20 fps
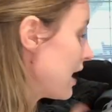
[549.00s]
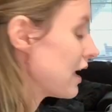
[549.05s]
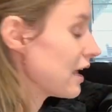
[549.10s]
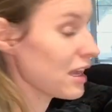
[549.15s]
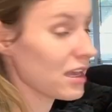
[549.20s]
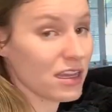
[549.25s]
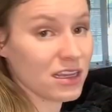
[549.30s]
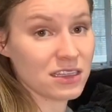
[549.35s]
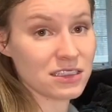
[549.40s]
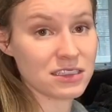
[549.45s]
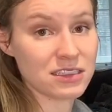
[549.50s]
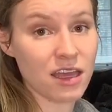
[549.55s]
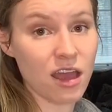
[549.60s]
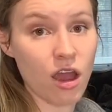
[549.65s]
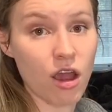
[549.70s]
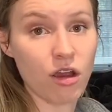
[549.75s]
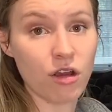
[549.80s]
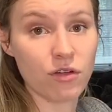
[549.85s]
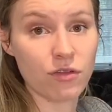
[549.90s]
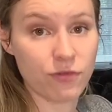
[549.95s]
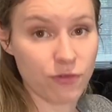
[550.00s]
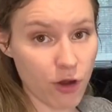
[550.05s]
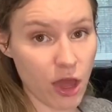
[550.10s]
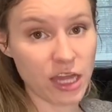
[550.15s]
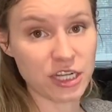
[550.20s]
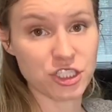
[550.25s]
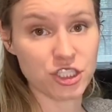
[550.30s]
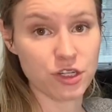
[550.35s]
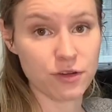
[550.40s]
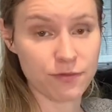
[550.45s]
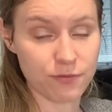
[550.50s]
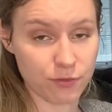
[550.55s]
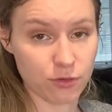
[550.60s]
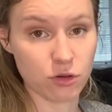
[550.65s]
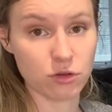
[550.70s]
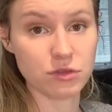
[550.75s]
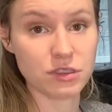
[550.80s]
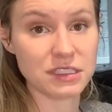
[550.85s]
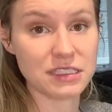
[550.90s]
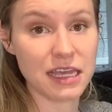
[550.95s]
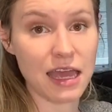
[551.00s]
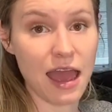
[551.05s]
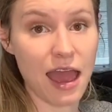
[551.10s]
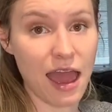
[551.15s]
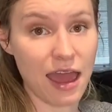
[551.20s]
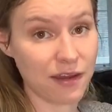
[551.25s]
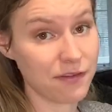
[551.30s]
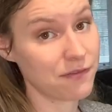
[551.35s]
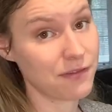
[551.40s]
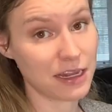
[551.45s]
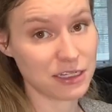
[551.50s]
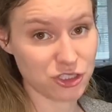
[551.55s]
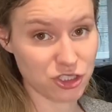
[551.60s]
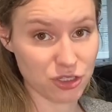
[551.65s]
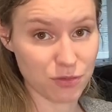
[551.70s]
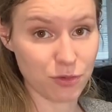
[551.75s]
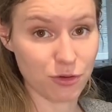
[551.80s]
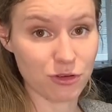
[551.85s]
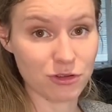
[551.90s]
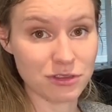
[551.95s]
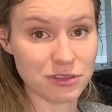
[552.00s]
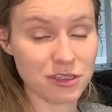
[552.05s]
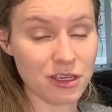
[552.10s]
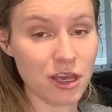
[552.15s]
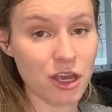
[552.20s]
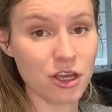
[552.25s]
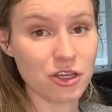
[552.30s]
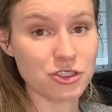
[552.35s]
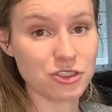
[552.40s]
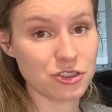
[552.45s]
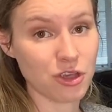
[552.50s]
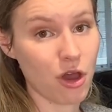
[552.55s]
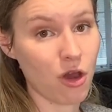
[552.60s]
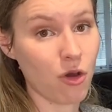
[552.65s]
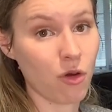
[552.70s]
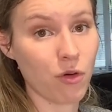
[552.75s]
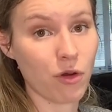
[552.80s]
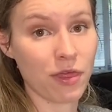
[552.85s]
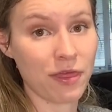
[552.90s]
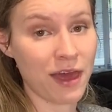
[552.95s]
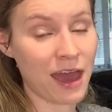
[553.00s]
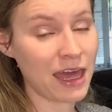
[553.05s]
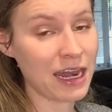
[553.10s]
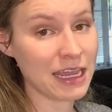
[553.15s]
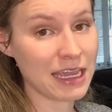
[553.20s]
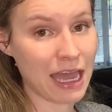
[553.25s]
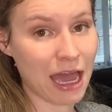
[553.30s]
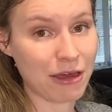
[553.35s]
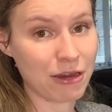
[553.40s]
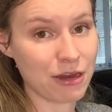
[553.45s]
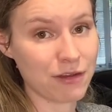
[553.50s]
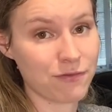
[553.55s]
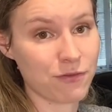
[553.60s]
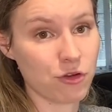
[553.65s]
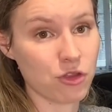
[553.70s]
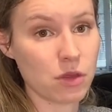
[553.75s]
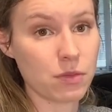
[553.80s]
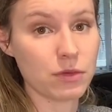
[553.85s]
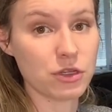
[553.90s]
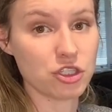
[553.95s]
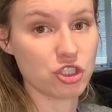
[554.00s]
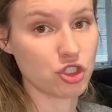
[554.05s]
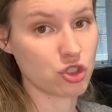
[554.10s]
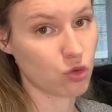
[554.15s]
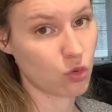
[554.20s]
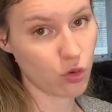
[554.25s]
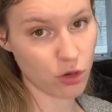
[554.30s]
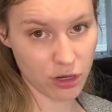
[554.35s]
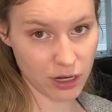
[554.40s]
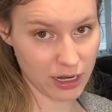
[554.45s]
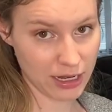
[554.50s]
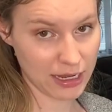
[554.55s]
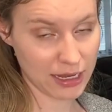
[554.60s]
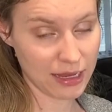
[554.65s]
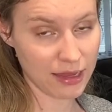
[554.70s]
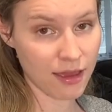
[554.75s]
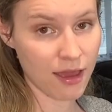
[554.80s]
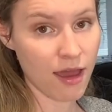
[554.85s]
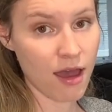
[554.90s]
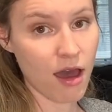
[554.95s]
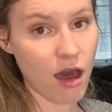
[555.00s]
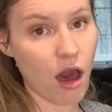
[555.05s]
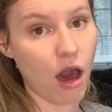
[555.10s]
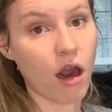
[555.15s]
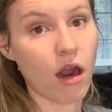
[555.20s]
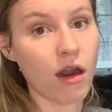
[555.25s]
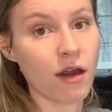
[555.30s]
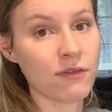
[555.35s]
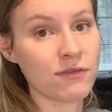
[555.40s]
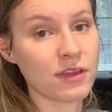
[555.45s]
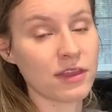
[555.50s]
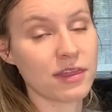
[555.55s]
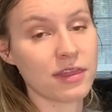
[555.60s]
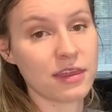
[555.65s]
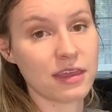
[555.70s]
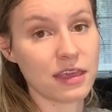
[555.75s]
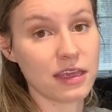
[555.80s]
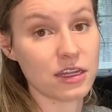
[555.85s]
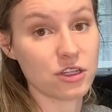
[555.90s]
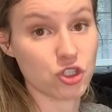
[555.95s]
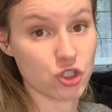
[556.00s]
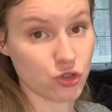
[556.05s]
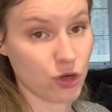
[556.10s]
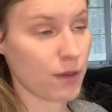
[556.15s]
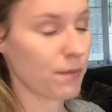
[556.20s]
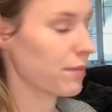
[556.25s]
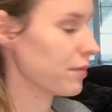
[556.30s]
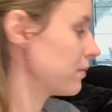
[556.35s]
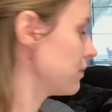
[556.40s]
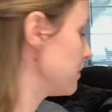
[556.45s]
is fresh fruits and vegetables. So that accounted for the majority of the trip.